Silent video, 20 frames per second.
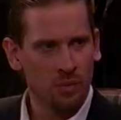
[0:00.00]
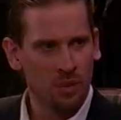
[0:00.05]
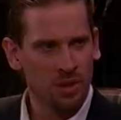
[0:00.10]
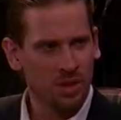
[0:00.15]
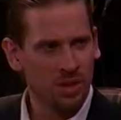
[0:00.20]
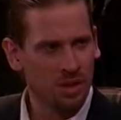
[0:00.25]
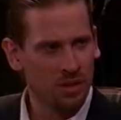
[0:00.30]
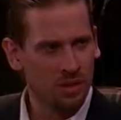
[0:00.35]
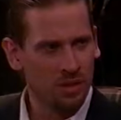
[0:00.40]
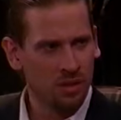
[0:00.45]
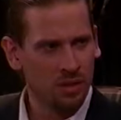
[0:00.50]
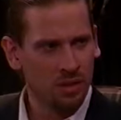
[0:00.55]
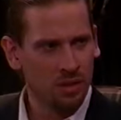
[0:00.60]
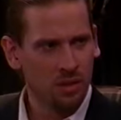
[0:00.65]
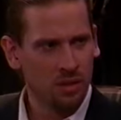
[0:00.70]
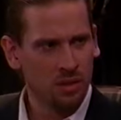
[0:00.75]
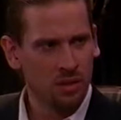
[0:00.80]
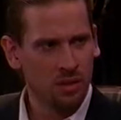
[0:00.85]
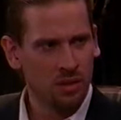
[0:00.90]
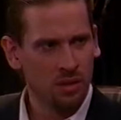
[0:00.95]
I but know. They...
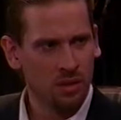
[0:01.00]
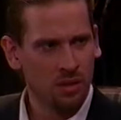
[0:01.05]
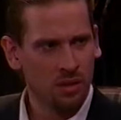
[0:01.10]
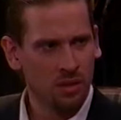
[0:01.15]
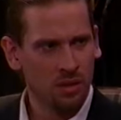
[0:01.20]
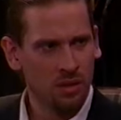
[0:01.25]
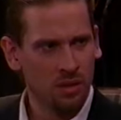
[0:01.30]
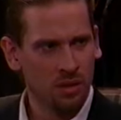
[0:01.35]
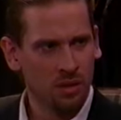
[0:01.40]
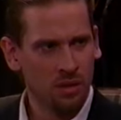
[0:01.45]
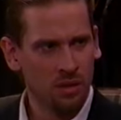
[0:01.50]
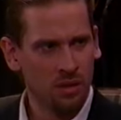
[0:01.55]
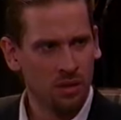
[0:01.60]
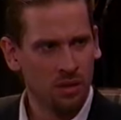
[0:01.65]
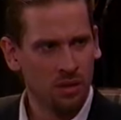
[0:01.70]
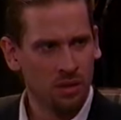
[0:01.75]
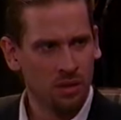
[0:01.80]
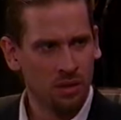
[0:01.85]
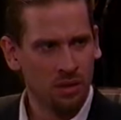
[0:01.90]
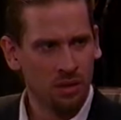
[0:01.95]
I know.
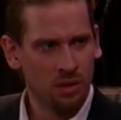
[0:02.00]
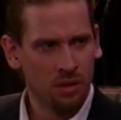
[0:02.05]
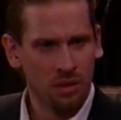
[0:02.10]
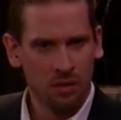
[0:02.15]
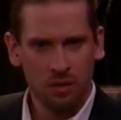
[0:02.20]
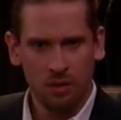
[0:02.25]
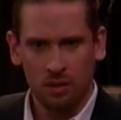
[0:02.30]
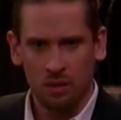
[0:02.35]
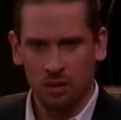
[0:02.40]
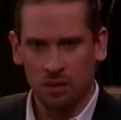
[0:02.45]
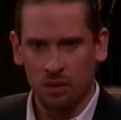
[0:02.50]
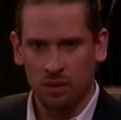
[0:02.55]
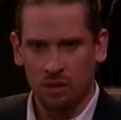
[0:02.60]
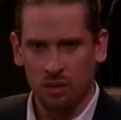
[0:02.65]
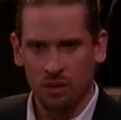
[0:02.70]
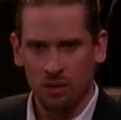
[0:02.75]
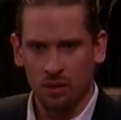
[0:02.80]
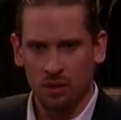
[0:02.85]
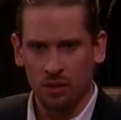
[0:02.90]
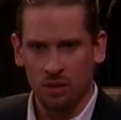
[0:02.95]
I know it's not
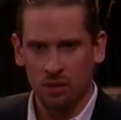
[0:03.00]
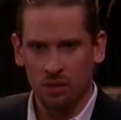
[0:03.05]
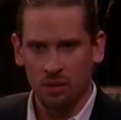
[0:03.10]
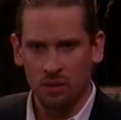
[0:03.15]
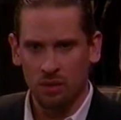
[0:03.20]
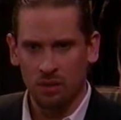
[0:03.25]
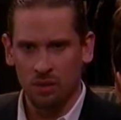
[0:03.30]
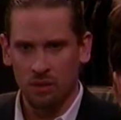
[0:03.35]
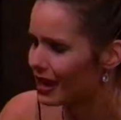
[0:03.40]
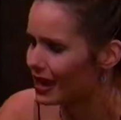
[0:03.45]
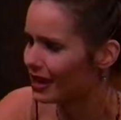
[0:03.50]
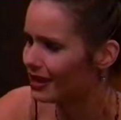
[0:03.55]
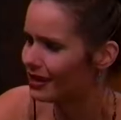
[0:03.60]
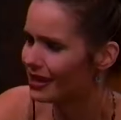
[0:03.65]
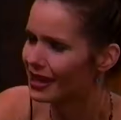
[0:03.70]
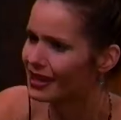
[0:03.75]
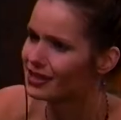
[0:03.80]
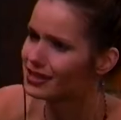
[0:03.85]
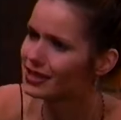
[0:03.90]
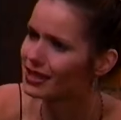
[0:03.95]
fair. And, and,
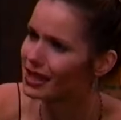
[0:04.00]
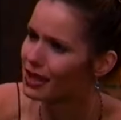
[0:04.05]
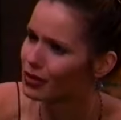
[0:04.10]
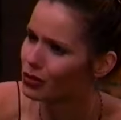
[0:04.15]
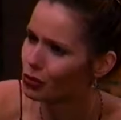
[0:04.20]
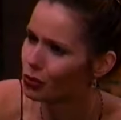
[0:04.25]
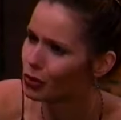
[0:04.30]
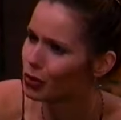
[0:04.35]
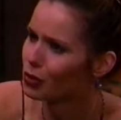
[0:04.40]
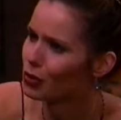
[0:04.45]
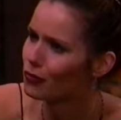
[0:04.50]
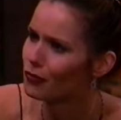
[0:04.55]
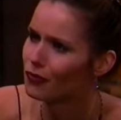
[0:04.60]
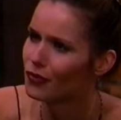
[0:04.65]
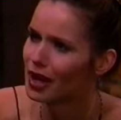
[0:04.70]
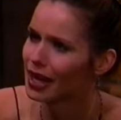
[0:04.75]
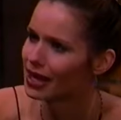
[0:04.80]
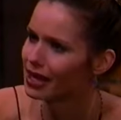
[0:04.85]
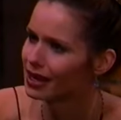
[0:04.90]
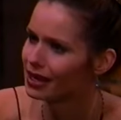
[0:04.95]
and together we will
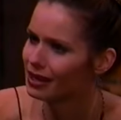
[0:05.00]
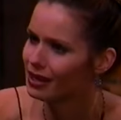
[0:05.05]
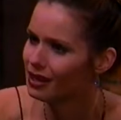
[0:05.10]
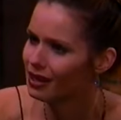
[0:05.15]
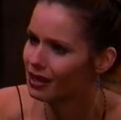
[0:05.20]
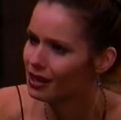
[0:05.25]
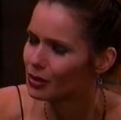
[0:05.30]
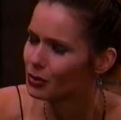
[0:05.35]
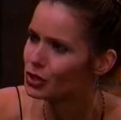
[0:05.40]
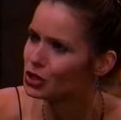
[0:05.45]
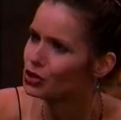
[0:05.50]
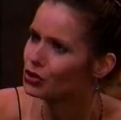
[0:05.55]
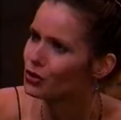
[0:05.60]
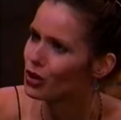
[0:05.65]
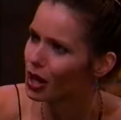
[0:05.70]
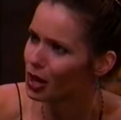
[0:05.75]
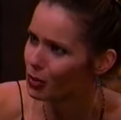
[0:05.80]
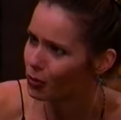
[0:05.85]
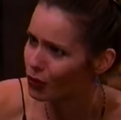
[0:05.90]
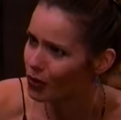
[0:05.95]
fight it. But you
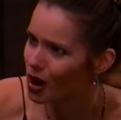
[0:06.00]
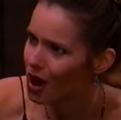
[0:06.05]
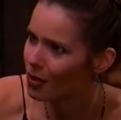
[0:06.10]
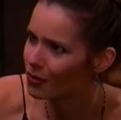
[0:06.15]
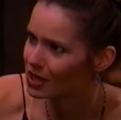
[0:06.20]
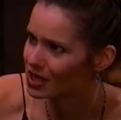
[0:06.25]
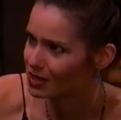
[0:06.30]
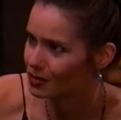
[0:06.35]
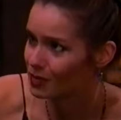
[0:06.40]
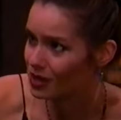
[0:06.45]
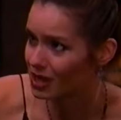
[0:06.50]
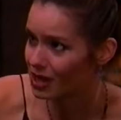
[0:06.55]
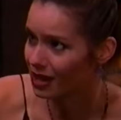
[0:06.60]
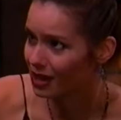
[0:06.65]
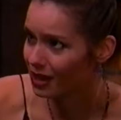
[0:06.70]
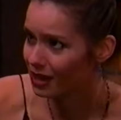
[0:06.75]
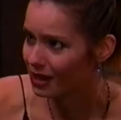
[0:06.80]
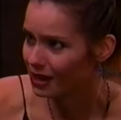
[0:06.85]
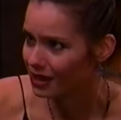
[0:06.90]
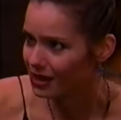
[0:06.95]
gotta promise me
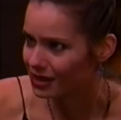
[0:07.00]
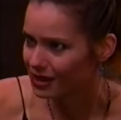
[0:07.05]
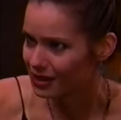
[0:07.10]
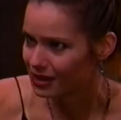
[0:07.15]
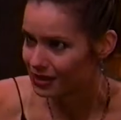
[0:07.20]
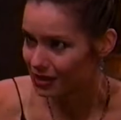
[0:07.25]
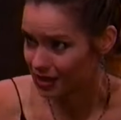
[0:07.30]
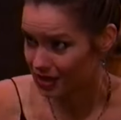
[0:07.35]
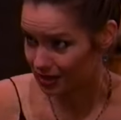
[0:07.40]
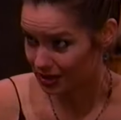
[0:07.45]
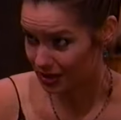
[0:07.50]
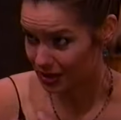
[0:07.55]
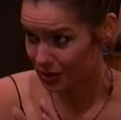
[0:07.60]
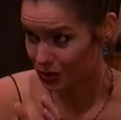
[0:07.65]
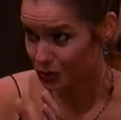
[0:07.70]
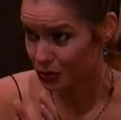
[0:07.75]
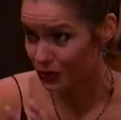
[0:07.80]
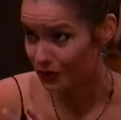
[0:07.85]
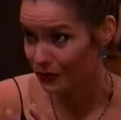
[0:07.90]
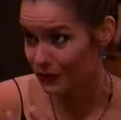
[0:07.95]
that,
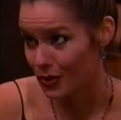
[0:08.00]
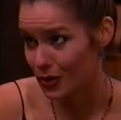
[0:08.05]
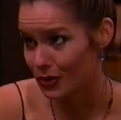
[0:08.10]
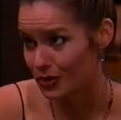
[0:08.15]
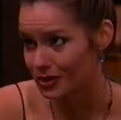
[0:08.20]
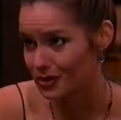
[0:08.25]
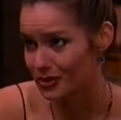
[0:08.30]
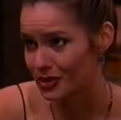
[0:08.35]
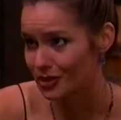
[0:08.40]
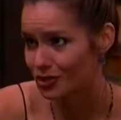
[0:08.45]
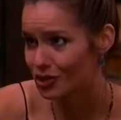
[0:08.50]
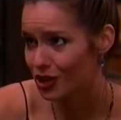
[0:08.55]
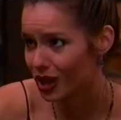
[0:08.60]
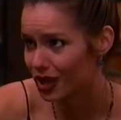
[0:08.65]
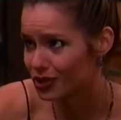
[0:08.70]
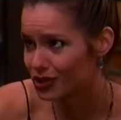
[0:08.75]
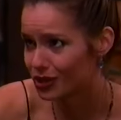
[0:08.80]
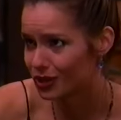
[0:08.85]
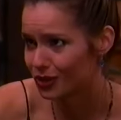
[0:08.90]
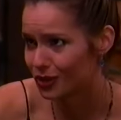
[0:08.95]
that you will focus on
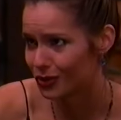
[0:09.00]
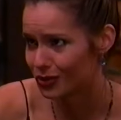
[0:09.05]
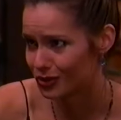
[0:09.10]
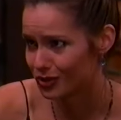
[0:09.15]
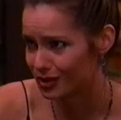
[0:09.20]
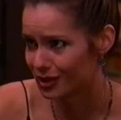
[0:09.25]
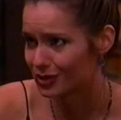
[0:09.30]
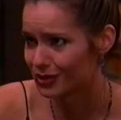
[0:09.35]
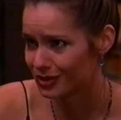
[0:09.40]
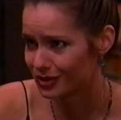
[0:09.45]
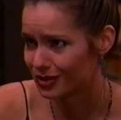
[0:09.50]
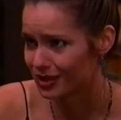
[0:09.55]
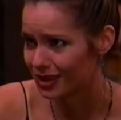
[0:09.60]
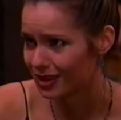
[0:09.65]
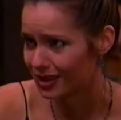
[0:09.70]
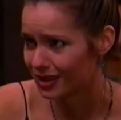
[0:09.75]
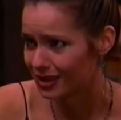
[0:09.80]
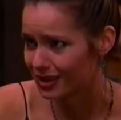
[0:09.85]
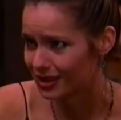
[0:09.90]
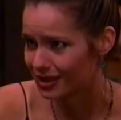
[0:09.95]
changing those things.
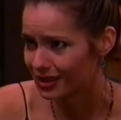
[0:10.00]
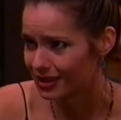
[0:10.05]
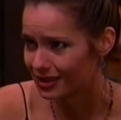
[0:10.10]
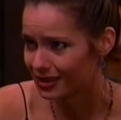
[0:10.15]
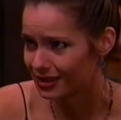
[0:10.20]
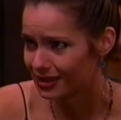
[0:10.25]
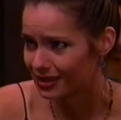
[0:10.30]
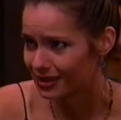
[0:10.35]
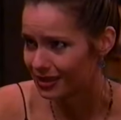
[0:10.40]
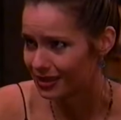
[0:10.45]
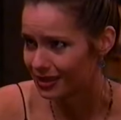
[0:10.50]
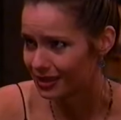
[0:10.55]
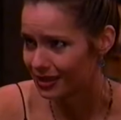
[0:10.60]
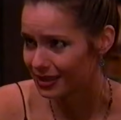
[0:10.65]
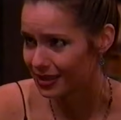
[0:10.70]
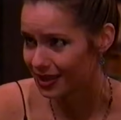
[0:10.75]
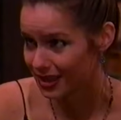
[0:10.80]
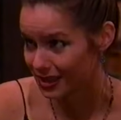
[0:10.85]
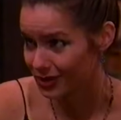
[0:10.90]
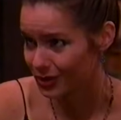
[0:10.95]

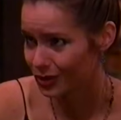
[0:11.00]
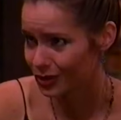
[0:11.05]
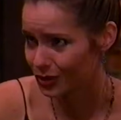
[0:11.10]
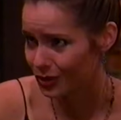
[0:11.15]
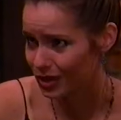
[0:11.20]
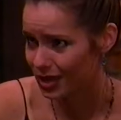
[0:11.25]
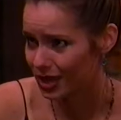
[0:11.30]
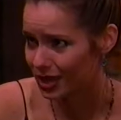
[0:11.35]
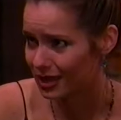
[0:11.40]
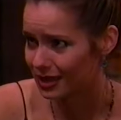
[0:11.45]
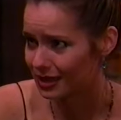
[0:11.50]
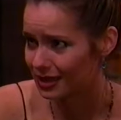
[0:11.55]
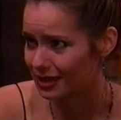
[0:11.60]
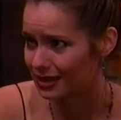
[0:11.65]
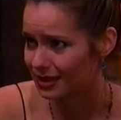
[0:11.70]
Can you do that?